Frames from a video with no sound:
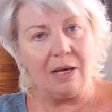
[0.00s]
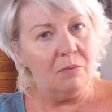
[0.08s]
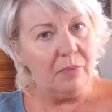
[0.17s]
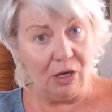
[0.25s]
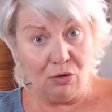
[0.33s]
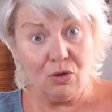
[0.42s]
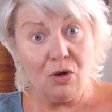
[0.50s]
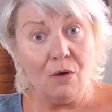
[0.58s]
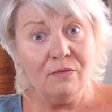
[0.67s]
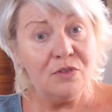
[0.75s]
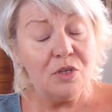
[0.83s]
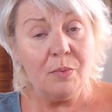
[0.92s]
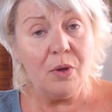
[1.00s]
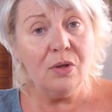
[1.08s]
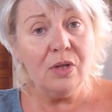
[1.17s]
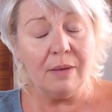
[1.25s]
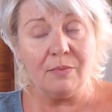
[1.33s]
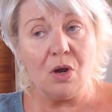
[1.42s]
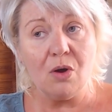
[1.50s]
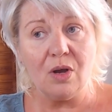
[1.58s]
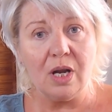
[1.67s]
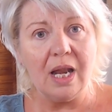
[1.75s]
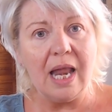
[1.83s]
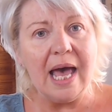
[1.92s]
can be uncomfortable, I'm not
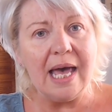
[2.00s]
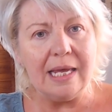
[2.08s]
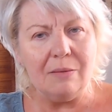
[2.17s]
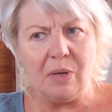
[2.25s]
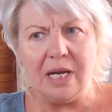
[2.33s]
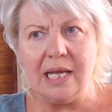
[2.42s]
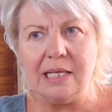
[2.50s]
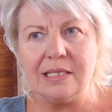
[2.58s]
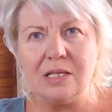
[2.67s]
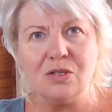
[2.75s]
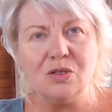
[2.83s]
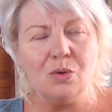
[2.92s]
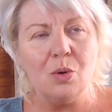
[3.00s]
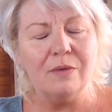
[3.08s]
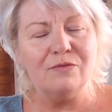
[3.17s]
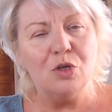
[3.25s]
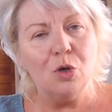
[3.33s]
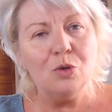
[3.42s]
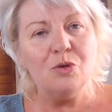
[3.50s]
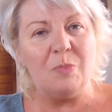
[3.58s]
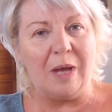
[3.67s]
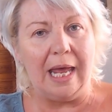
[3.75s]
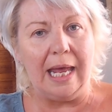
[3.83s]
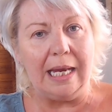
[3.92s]
going to lie, but it's the sort of good
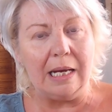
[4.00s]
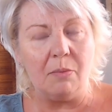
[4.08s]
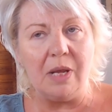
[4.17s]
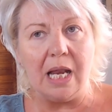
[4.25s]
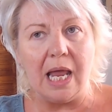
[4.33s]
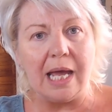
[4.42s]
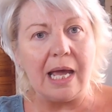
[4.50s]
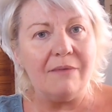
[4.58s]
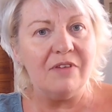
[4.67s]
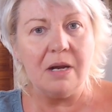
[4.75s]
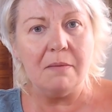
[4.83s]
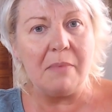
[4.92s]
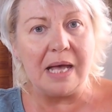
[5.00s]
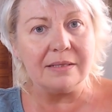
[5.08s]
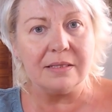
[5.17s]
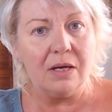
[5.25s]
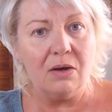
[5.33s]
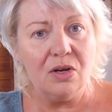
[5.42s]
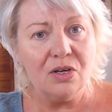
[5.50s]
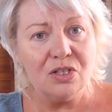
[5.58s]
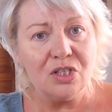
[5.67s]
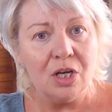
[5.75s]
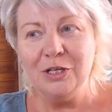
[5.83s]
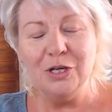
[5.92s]
pain, a bit like having a massage.
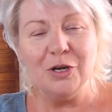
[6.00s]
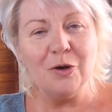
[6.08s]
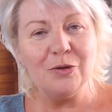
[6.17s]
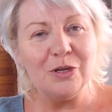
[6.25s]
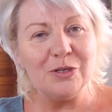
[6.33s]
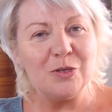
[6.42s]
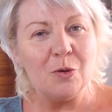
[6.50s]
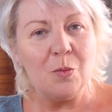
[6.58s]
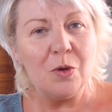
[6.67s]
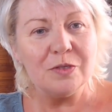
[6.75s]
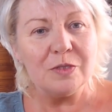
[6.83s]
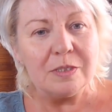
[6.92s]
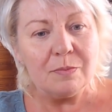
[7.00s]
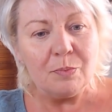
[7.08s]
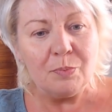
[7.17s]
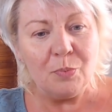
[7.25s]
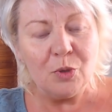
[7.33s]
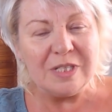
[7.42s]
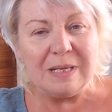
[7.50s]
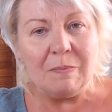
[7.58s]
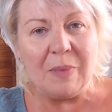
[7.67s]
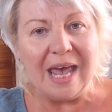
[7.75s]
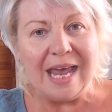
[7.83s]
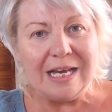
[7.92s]
You know that someone's putting
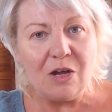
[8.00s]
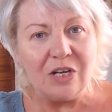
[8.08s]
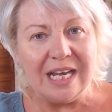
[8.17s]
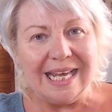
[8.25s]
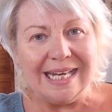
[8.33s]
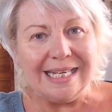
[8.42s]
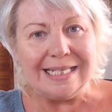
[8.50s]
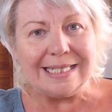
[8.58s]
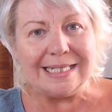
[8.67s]
pain on it and it's